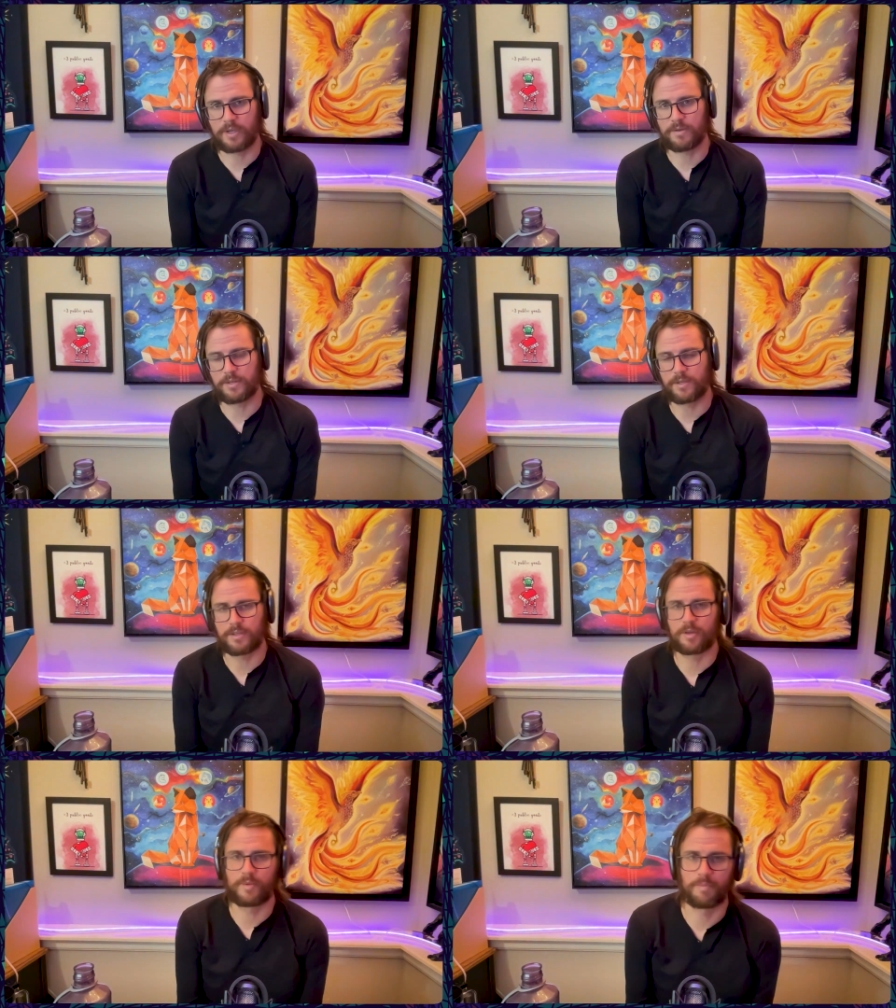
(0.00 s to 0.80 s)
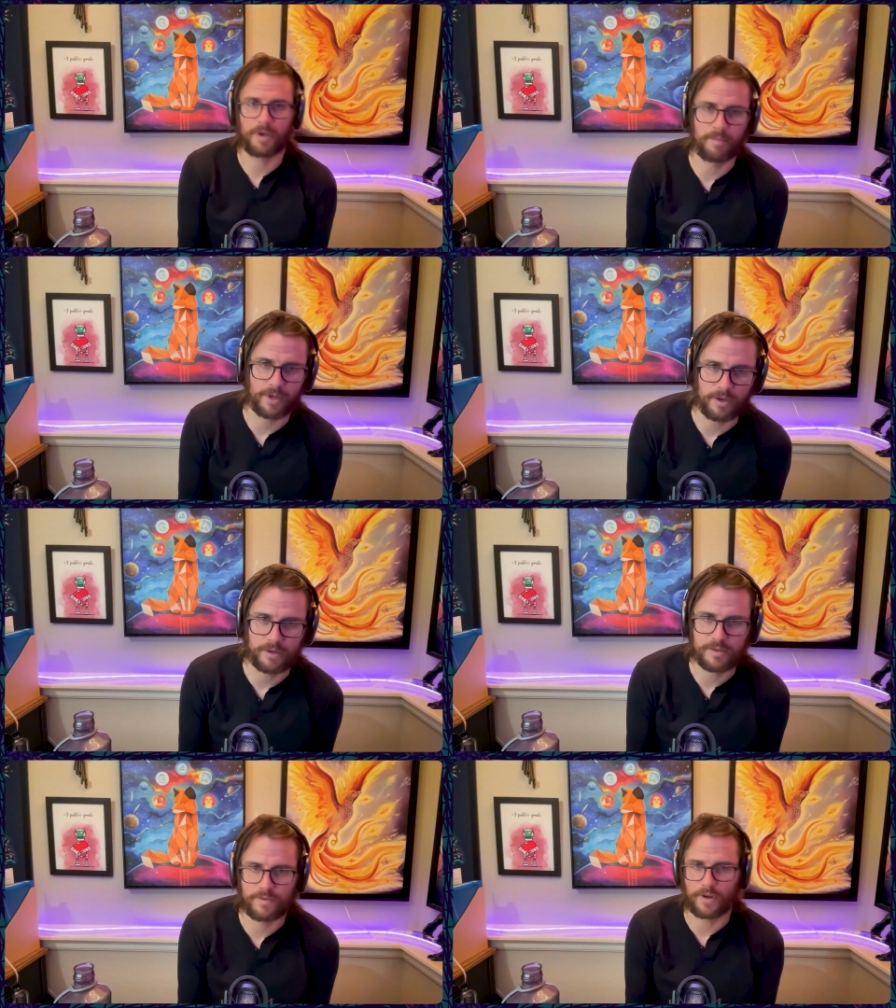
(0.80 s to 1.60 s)
ecosystem and public
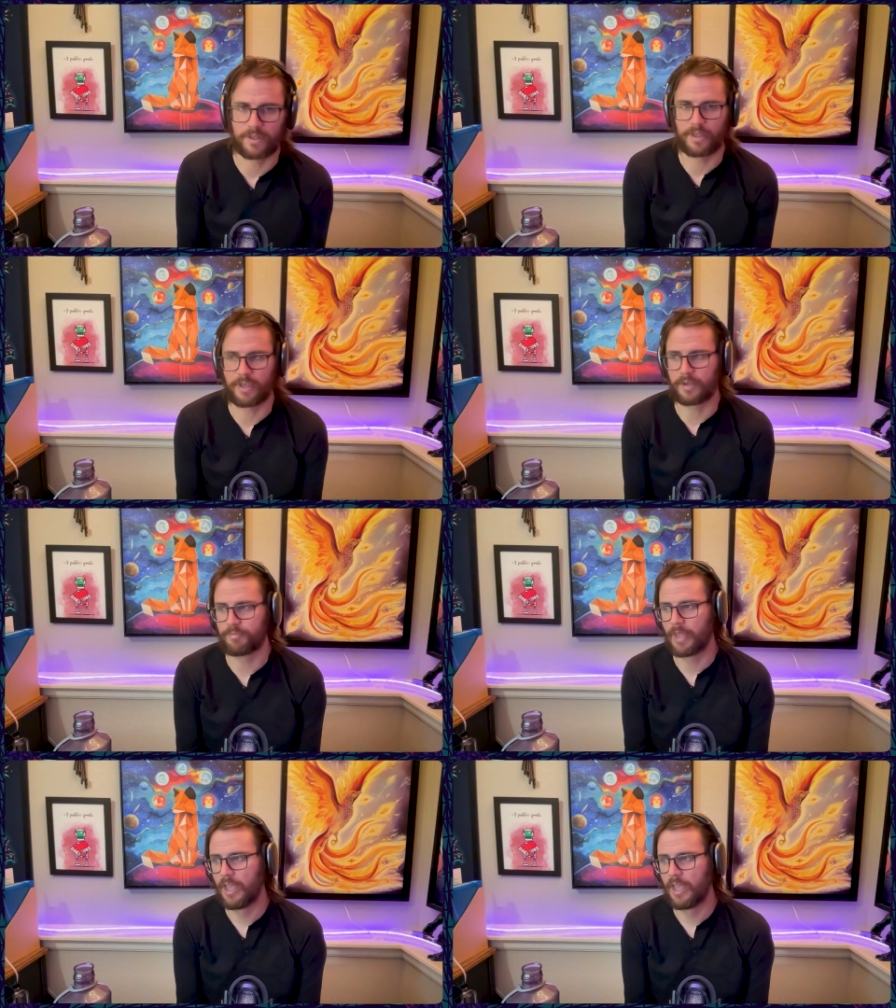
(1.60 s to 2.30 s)
goods funding,